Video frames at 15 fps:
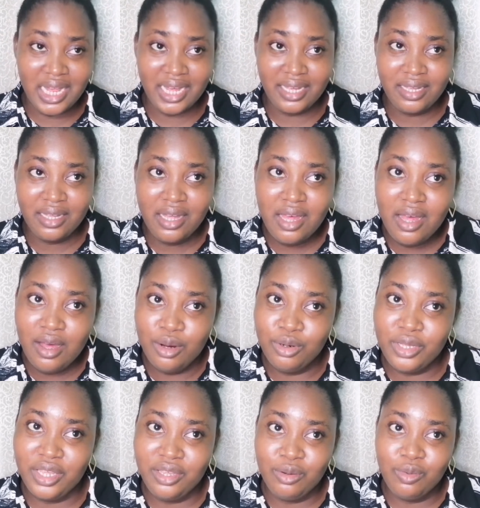Like,
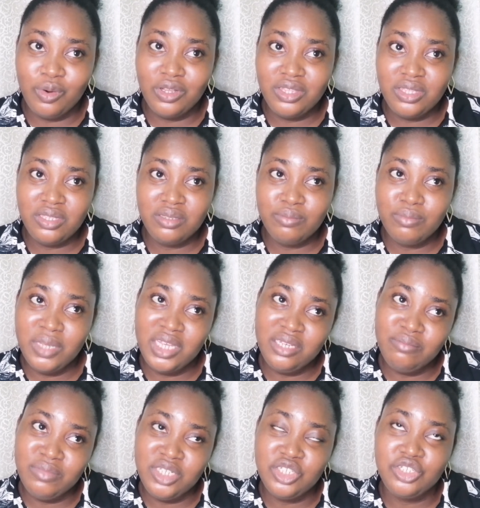okay, what
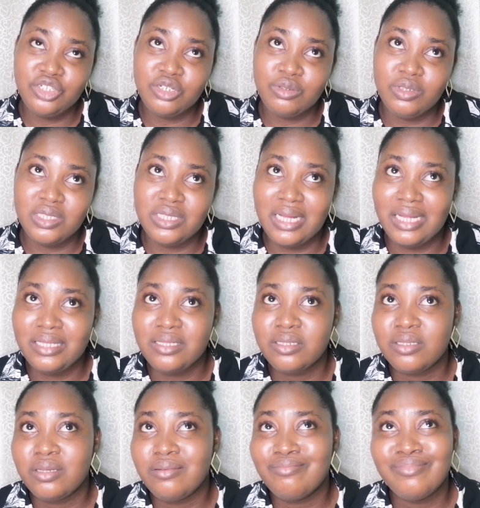made me shocked was that,
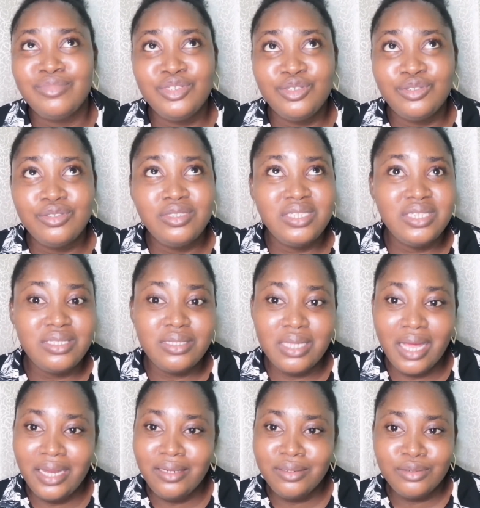you know, this
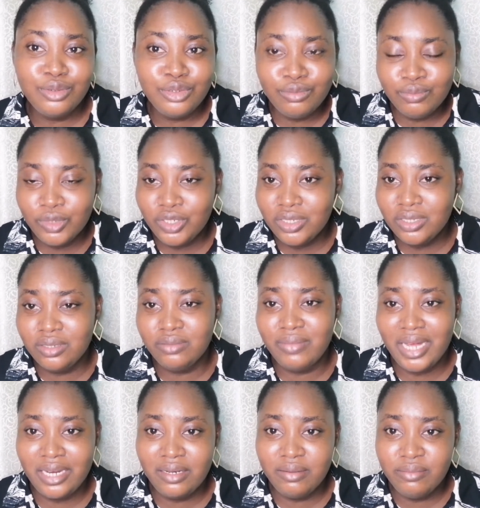early good morning
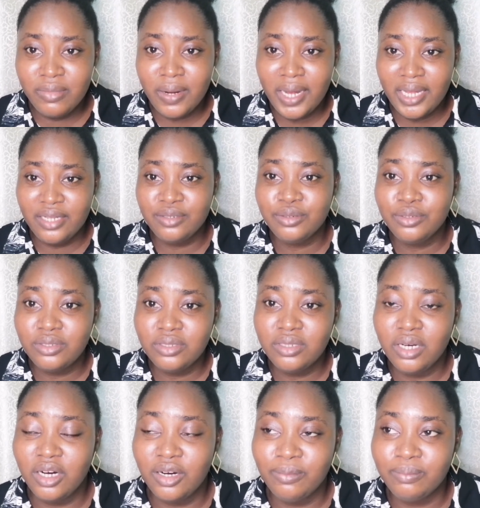in my own